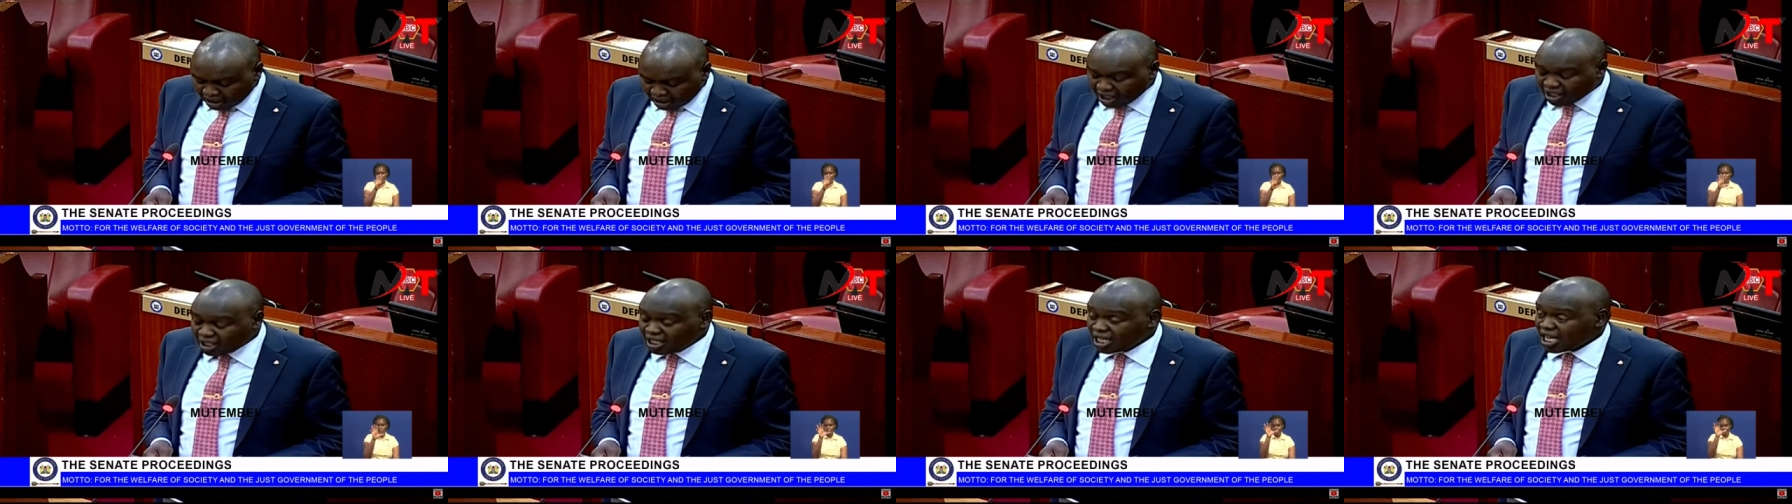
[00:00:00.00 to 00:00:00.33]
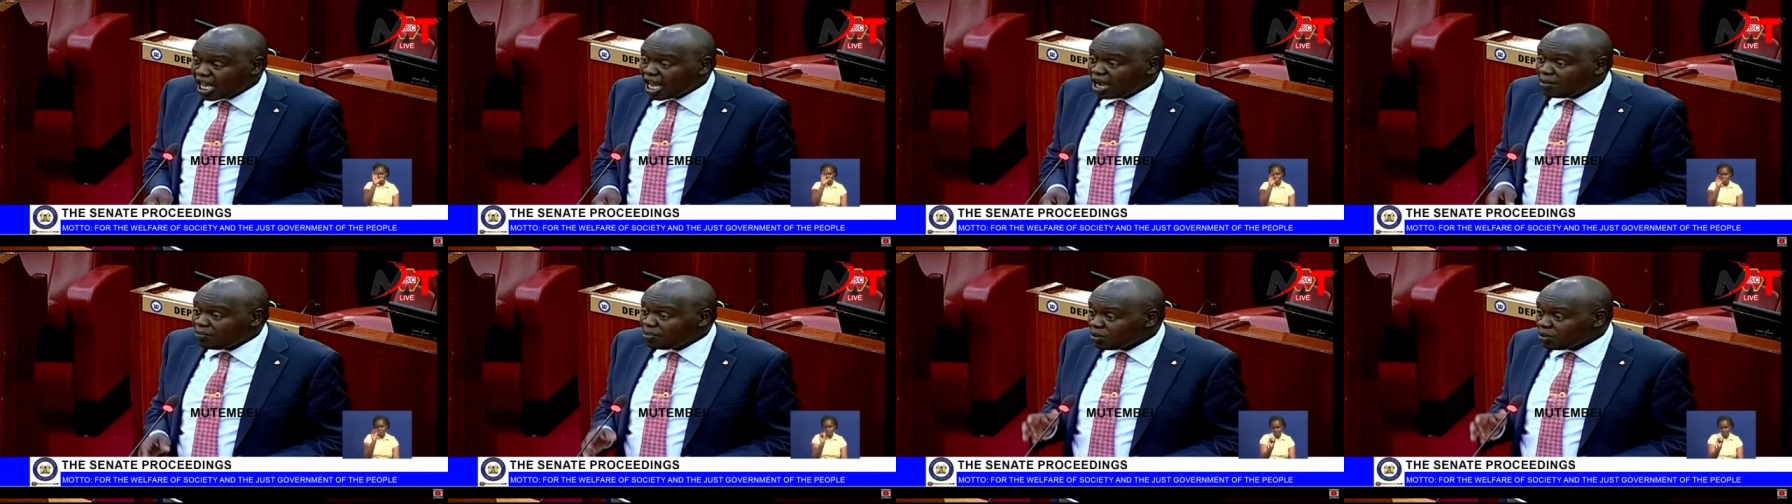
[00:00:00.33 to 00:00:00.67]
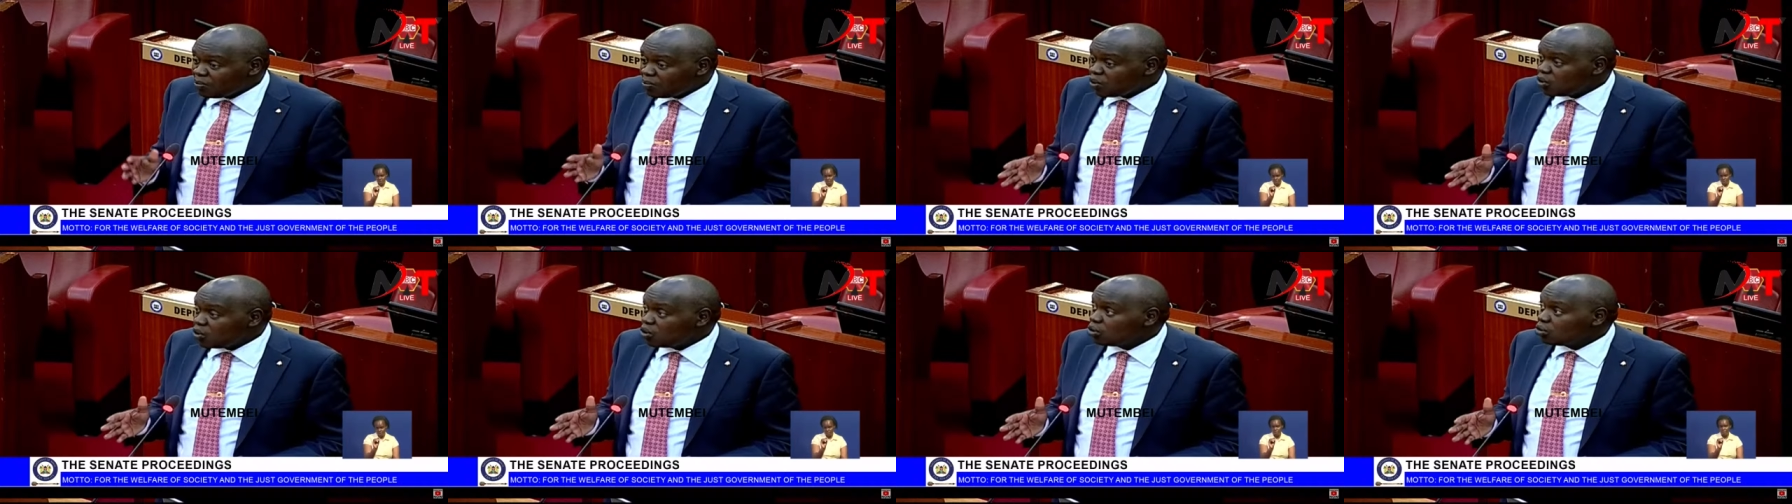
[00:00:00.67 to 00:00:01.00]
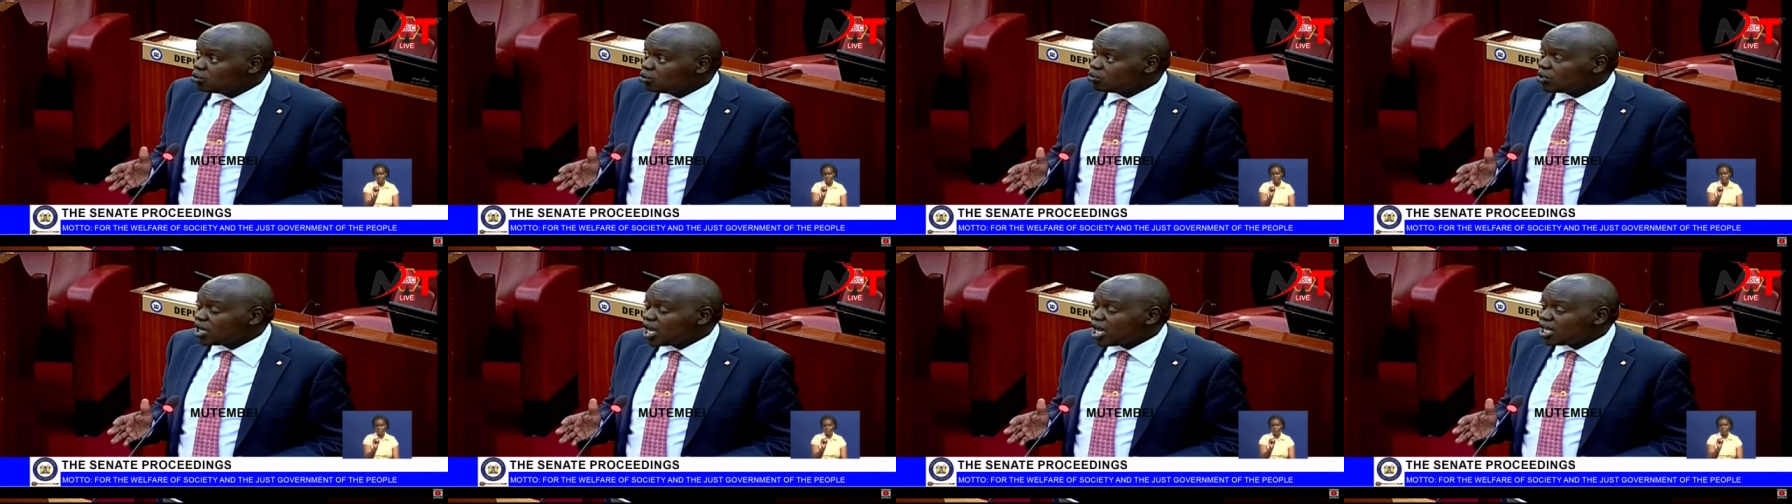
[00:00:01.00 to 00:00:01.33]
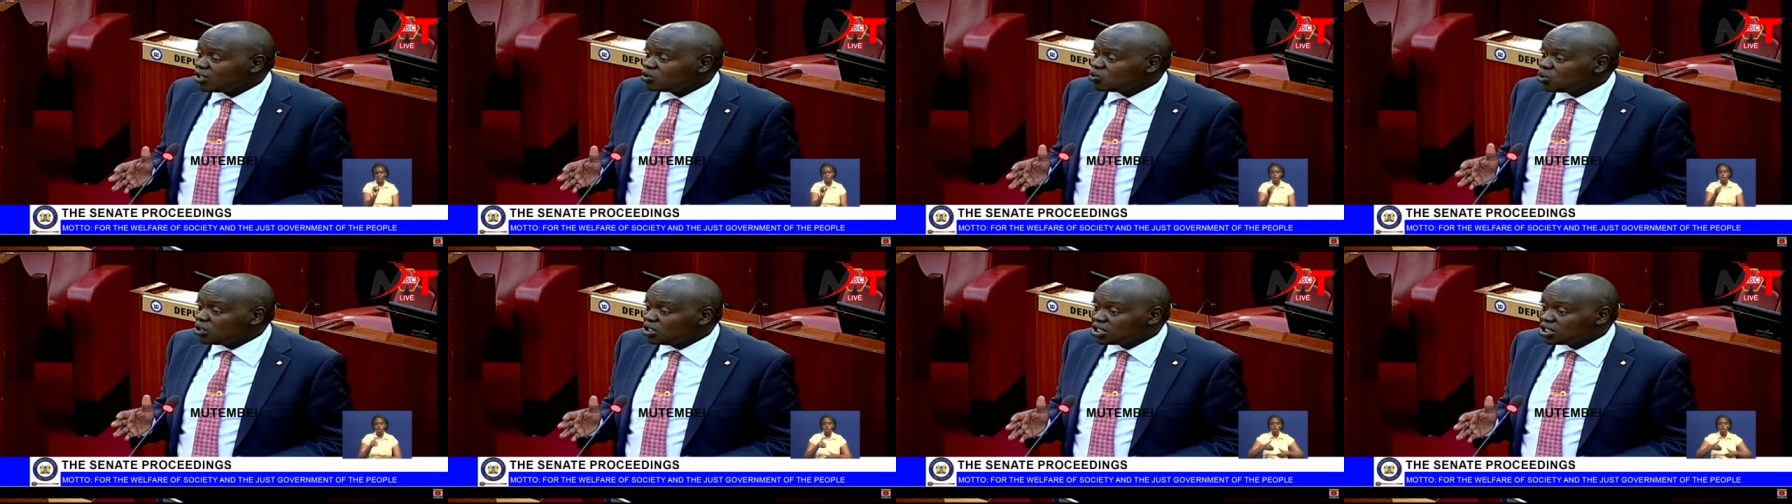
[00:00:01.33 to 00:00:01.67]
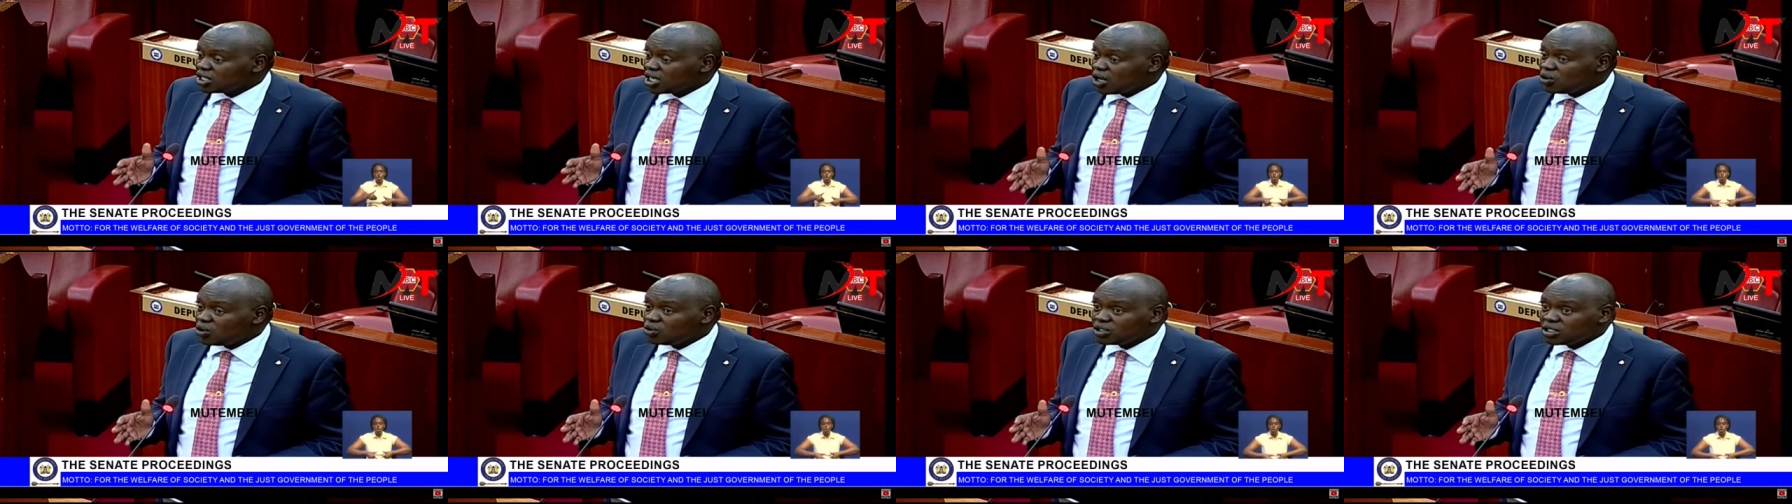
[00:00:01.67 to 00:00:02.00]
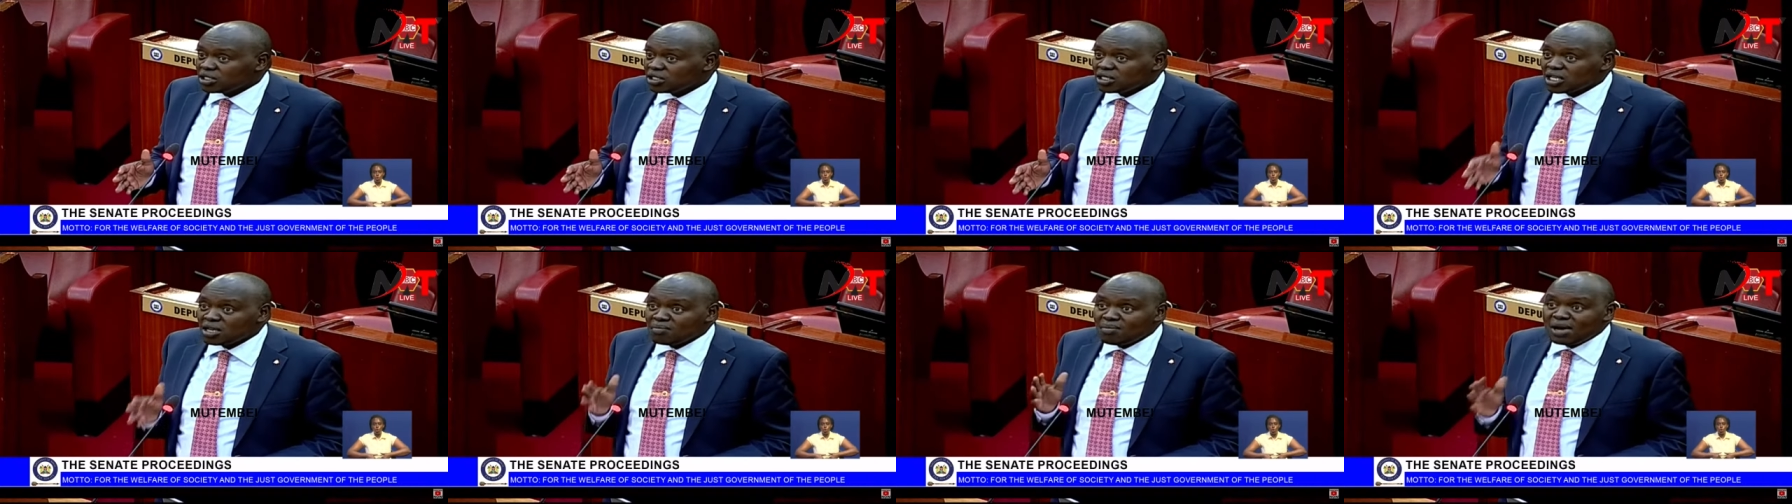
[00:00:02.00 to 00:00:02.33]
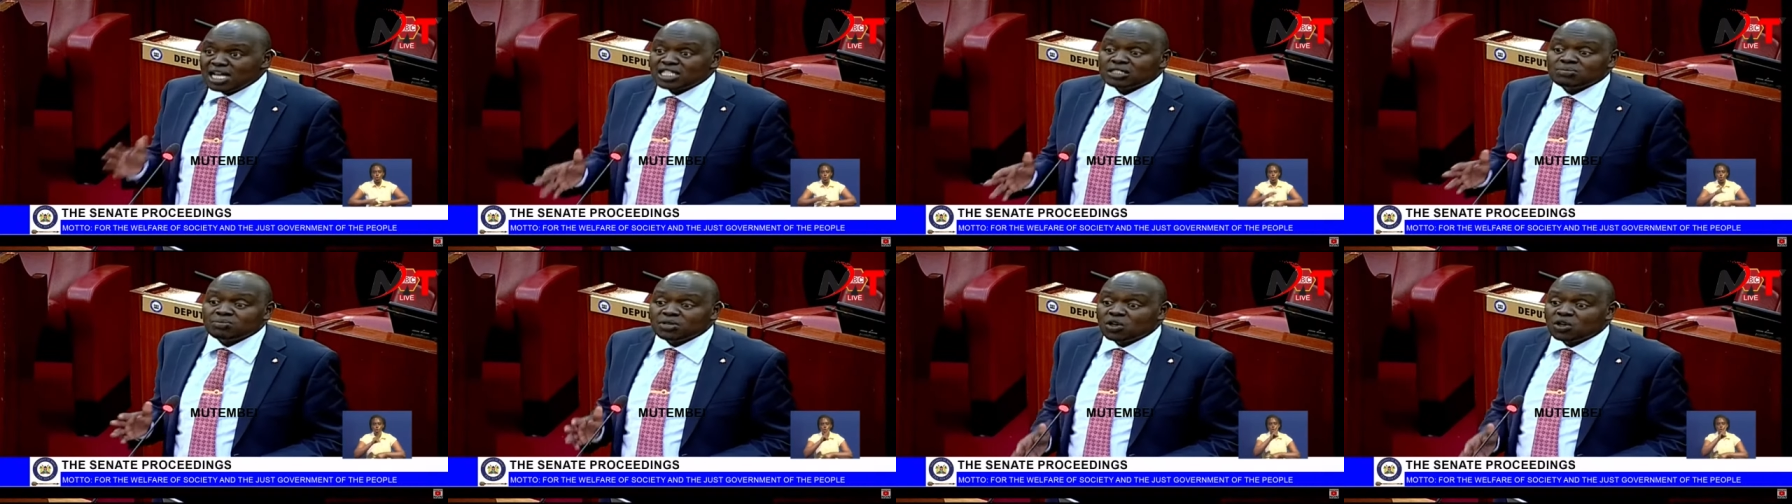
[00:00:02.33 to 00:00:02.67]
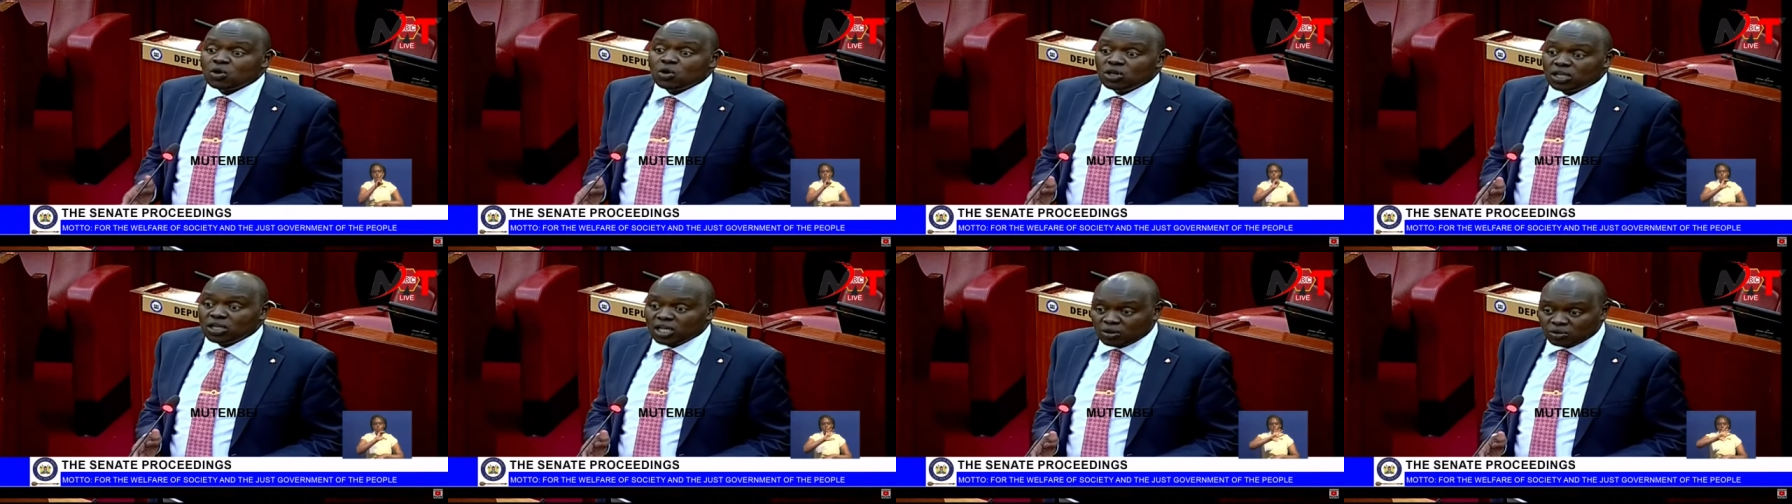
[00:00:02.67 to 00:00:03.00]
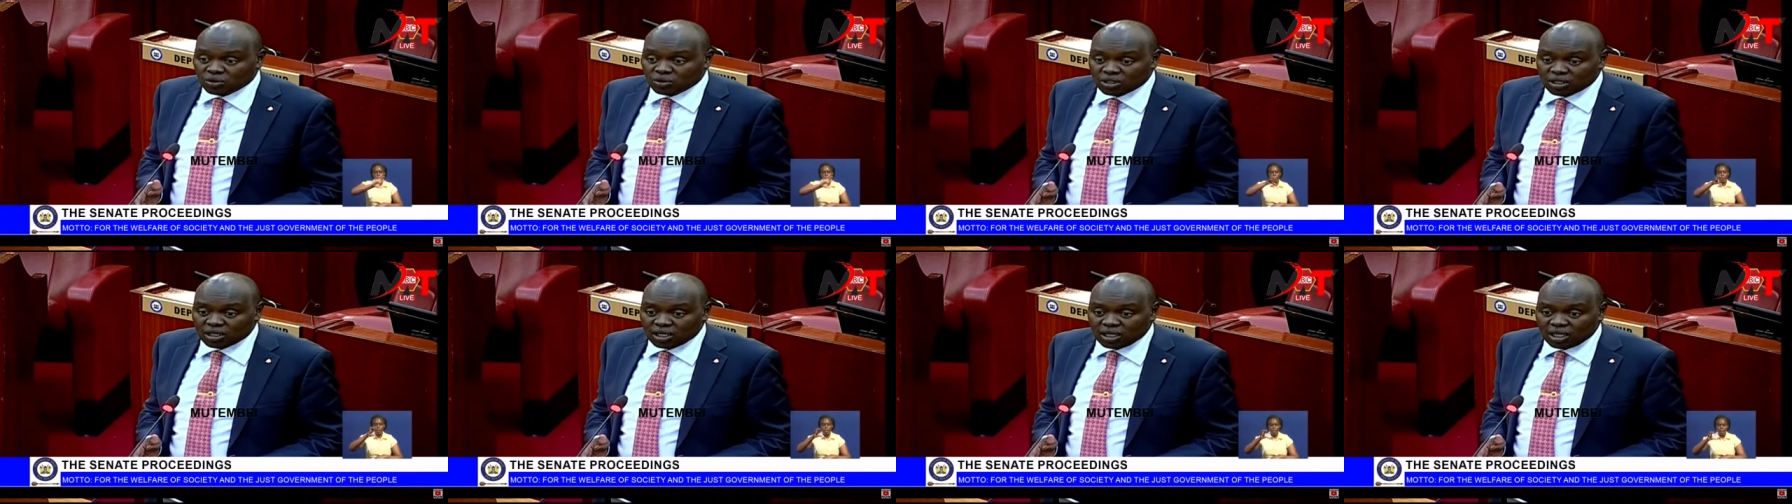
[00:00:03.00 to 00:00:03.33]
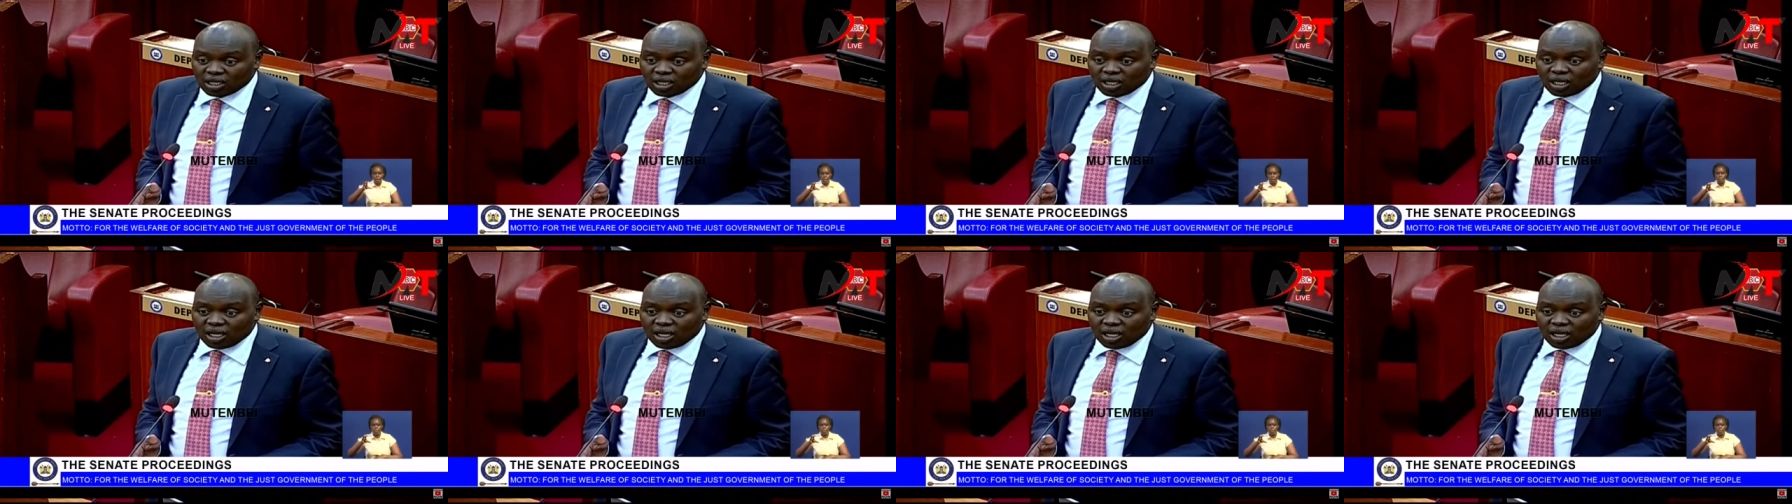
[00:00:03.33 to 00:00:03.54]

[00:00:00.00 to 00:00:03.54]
I think the young people, where 20 counties, they must be called out.